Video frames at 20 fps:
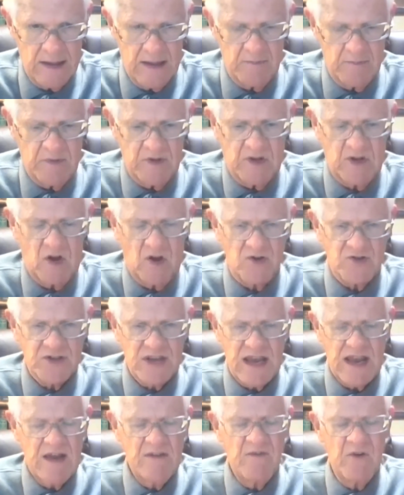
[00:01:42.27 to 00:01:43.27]
Because
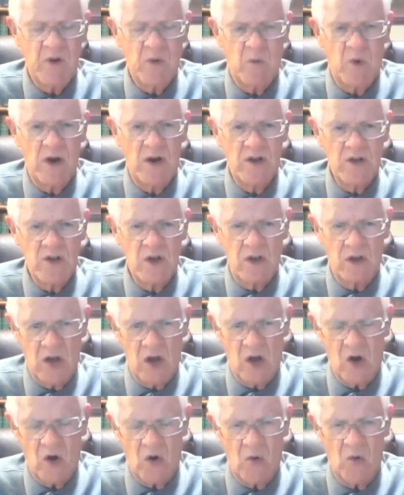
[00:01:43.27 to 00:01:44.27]
everywhere you
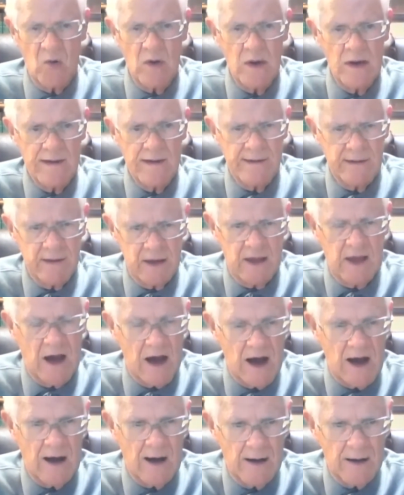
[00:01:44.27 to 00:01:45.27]
go,
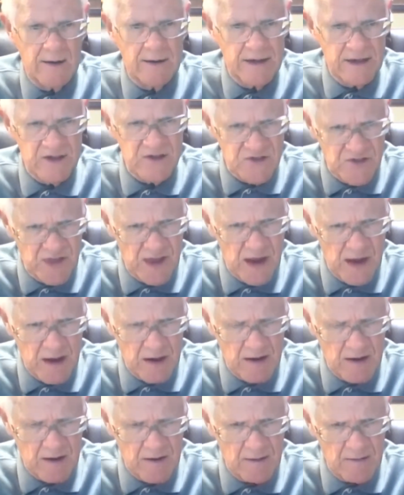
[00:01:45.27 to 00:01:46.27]
God is there.